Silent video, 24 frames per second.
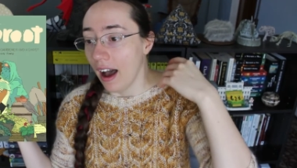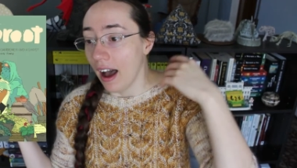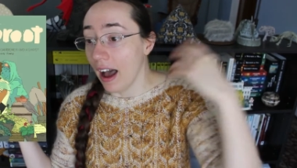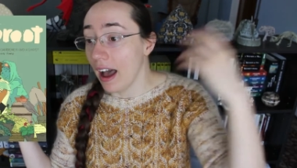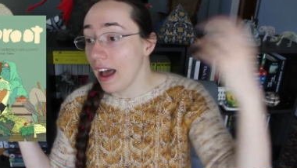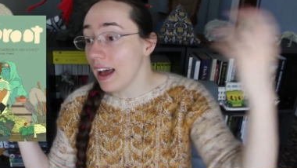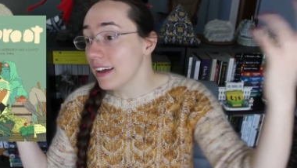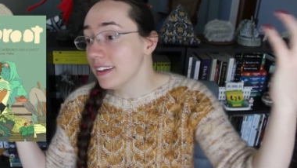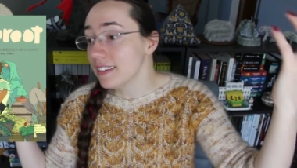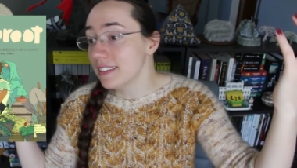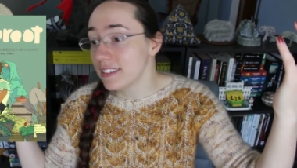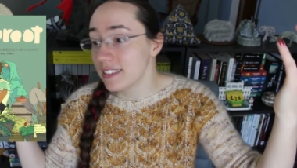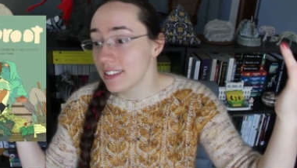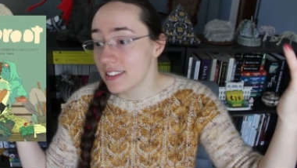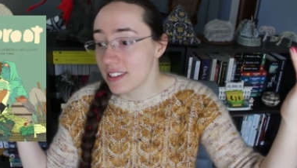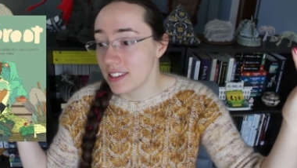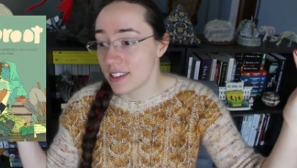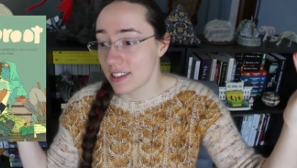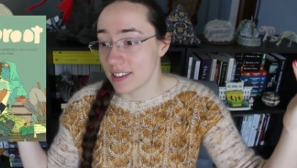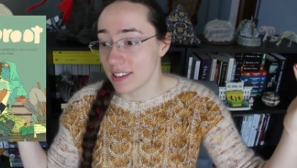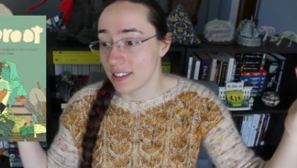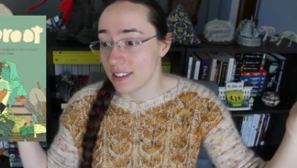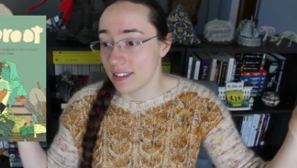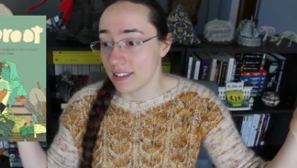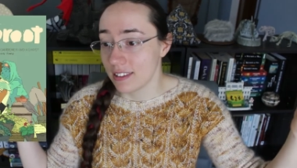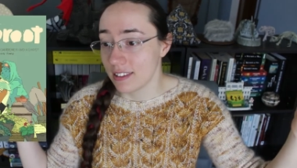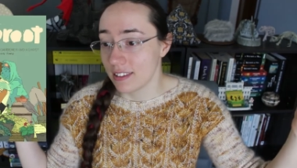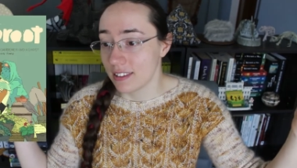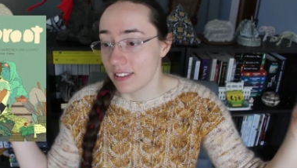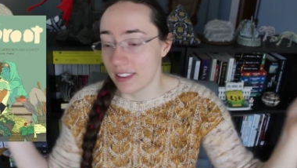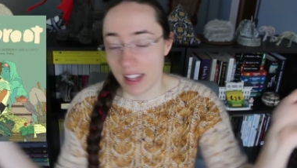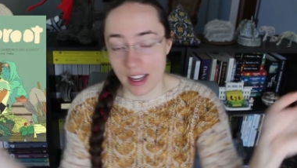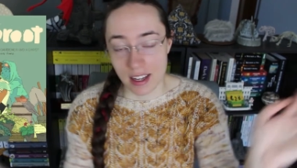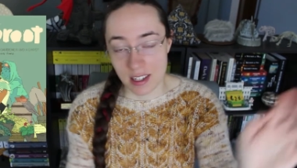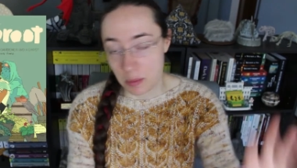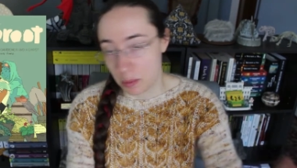And
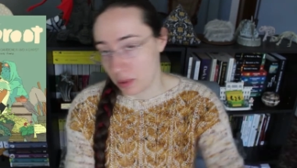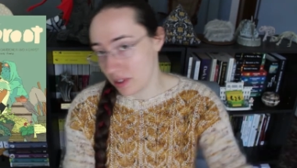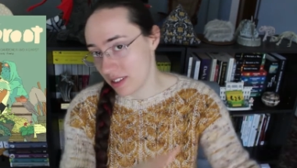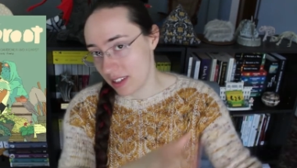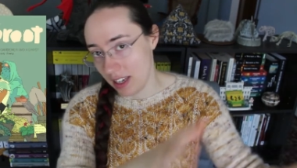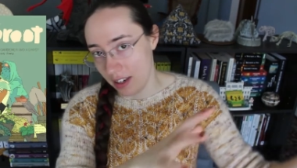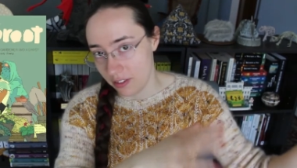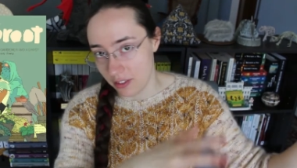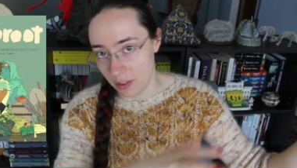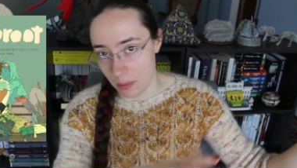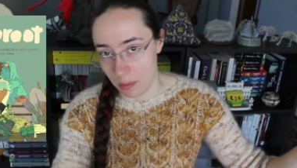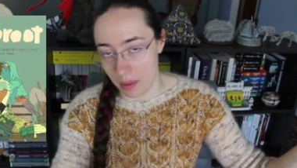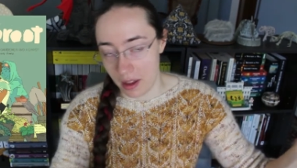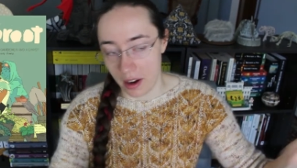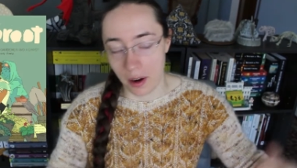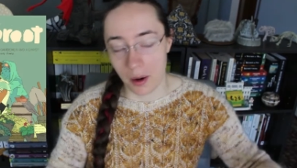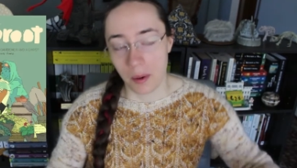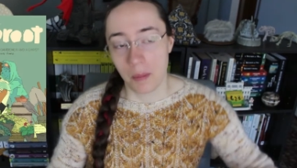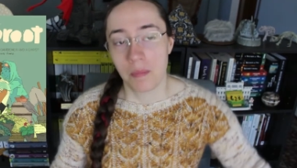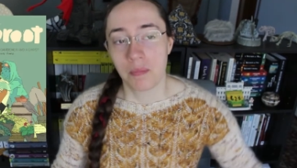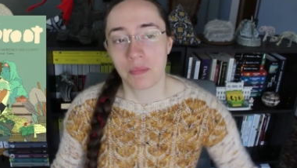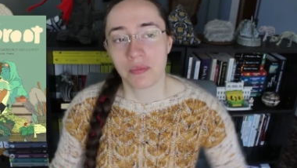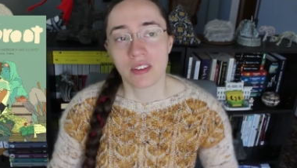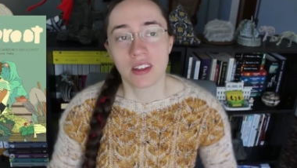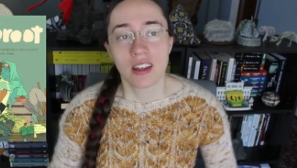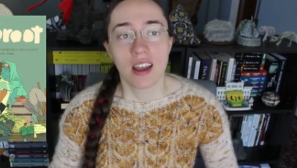things proceed from there.